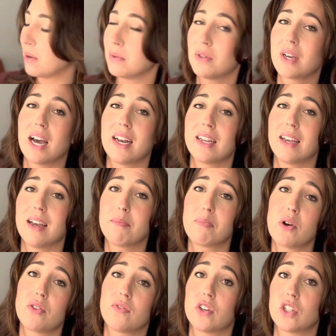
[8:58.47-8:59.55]
you kind of get
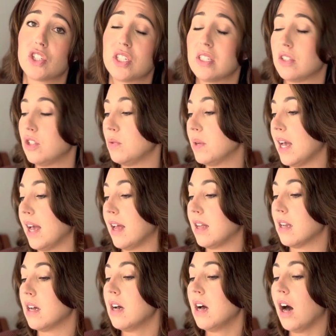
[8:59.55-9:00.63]
both versions. You
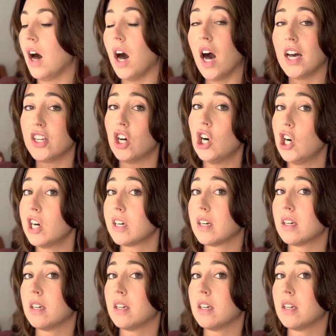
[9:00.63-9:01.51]
can unhook